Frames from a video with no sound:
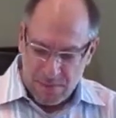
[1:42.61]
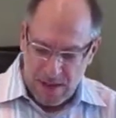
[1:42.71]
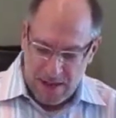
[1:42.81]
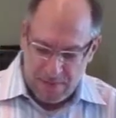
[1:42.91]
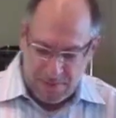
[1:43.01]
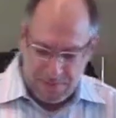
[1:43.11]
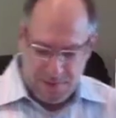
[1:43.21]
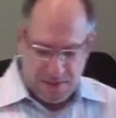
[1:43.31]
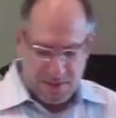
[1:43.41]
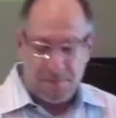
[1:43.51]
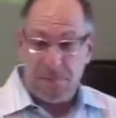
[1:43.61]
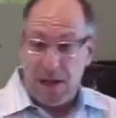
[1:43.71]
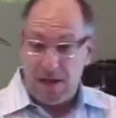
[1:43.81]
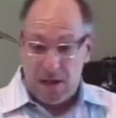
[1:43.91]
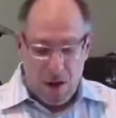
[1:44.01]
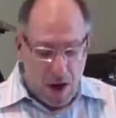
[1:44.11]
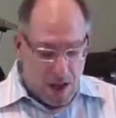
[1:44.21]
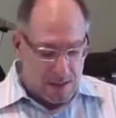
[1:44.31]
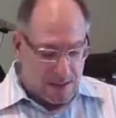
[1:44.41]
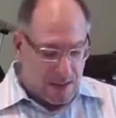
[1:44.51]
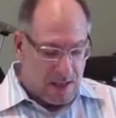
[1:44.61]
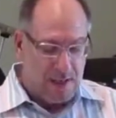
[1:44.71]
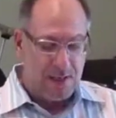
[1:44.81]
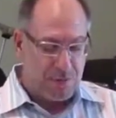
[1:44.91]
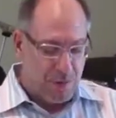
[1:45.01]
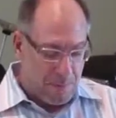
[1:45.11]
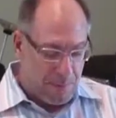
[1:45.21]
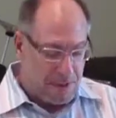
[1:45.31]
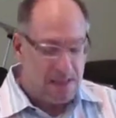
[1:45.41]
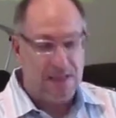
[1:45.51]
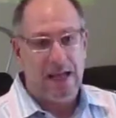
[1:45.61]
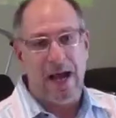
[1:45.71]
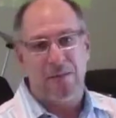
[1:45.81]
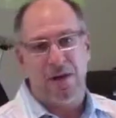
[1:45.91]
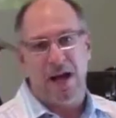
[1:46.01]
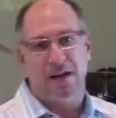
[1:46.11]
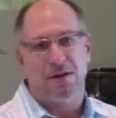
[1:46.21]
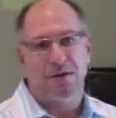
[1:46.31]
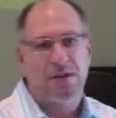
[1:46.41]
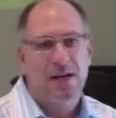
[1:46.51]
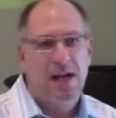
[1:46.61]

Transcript: we have the feast of Pentecost, the trumpets, and tabernacle.